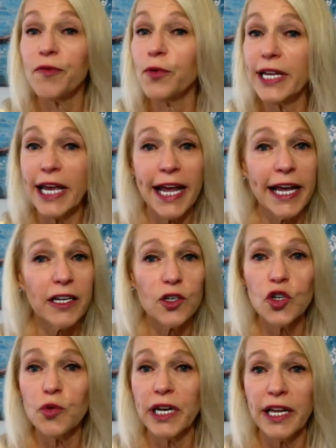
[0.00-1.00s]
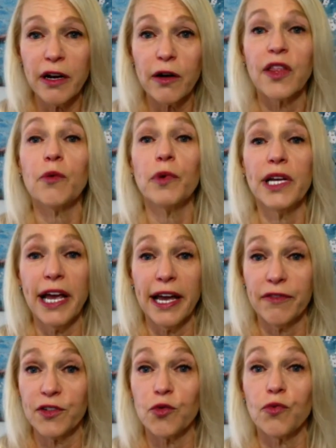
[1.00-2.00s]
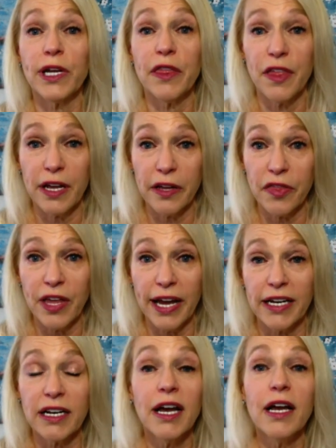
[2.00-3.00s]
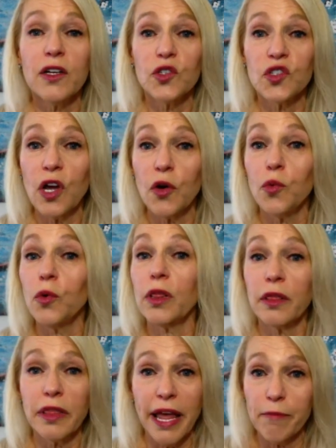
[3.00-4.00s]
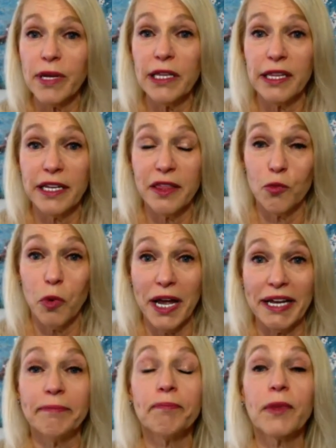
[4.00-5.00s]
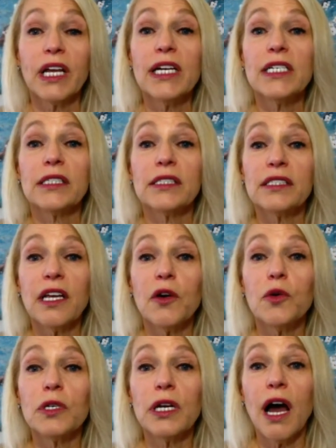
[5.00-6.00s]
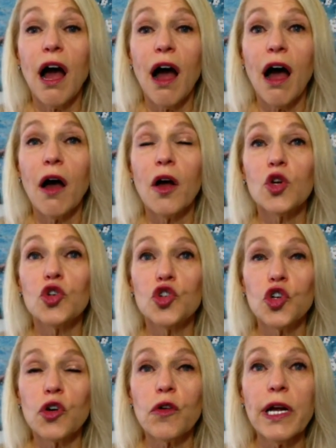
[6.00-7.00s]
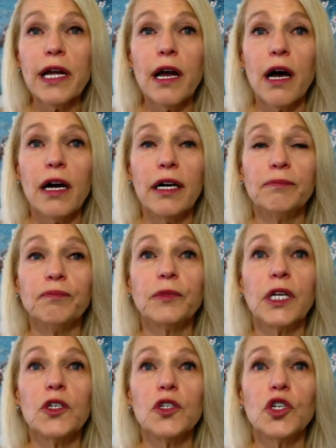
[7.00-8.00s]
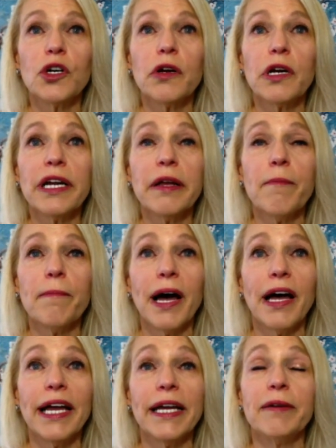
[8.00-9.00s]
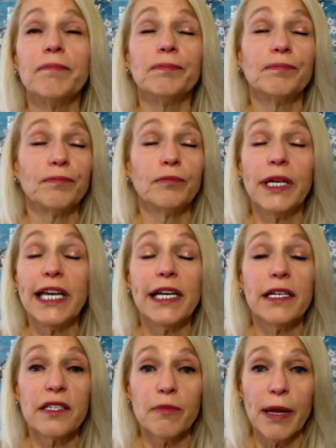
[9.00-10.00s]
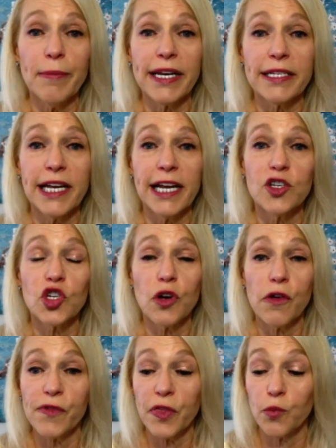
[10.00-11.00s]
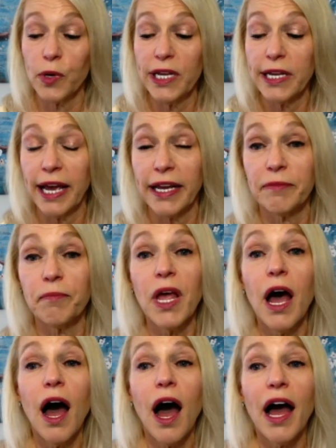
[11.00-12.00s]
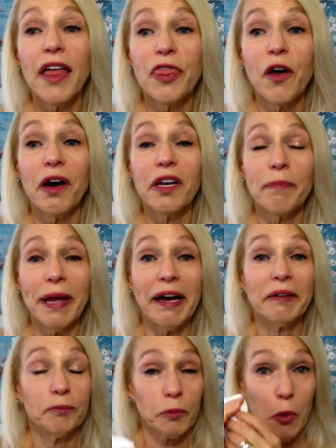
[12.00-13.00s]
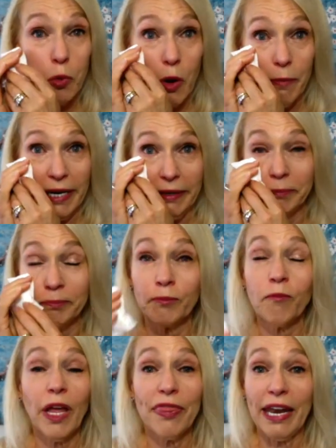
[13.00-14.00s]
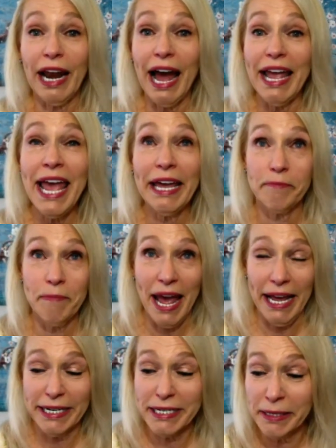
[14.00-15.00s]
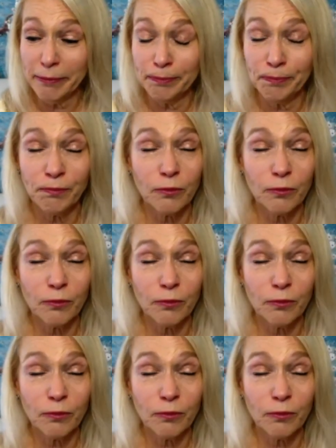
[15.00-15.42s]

But if we can't do it here, then we have to rethink that. So let me lead the way. So during um, during my beginnings of my meditation over the weekend, I thought about a woman that I had met